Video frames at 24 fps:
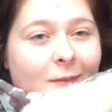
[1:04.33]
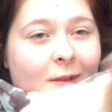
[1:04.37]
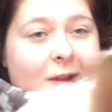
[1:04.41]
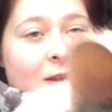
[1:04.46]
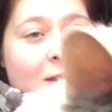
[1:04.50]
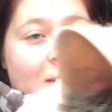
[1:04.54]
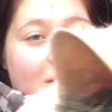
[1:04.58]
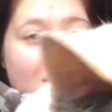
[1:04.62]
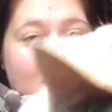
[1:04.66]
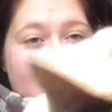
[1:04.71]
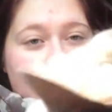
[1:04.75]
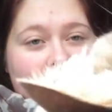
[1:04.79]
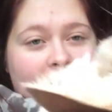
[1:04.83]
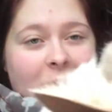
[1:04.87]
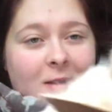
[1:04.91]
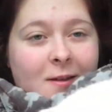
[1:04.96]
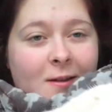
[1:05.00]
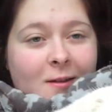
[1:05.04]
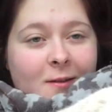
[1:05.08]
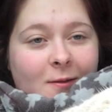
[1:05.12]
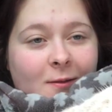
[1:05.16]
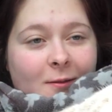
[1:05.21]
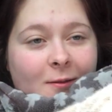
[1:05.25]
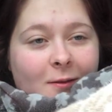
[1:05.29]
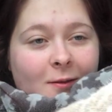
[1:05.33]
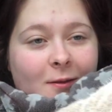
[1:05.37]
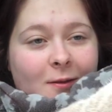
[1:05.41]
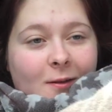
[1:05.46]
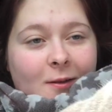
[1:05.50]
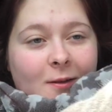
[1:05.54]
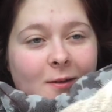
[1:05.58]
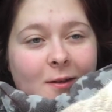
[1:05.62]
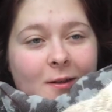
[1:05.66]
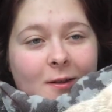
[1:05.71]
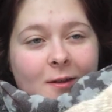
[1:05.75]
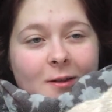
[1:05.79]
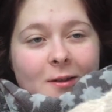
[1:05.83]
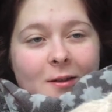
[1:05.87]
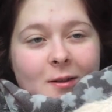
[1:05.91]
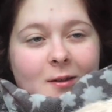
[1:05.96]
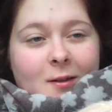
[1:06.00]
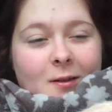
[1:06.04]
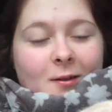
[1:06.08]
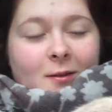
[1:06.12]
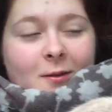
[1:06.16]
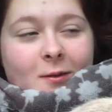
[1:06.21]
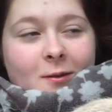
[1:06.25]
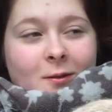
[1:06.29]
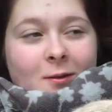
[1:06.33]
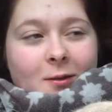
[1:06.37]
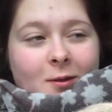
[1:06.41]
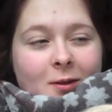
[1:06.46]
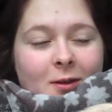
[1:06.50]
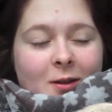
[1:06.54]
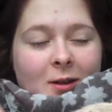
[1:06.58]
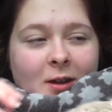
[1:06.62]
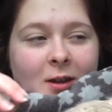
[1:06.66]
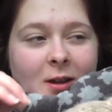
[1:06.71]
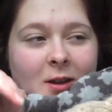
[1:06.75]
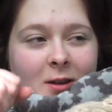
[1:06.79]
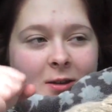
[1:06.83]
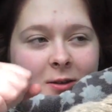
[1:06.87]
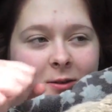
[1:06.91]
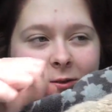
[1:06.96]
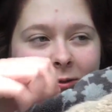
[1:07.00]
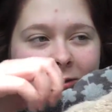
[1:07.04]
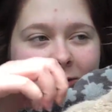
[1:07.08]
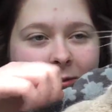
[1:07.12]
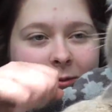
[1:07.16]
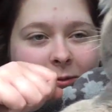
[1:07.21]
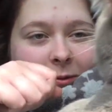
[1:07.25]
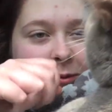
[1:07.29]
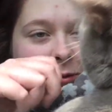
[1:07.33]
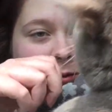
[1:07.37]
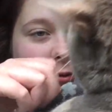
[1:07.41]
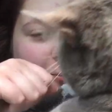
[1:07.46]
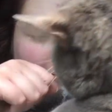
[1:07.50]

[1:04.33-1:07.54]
Hi. Oh, thank you.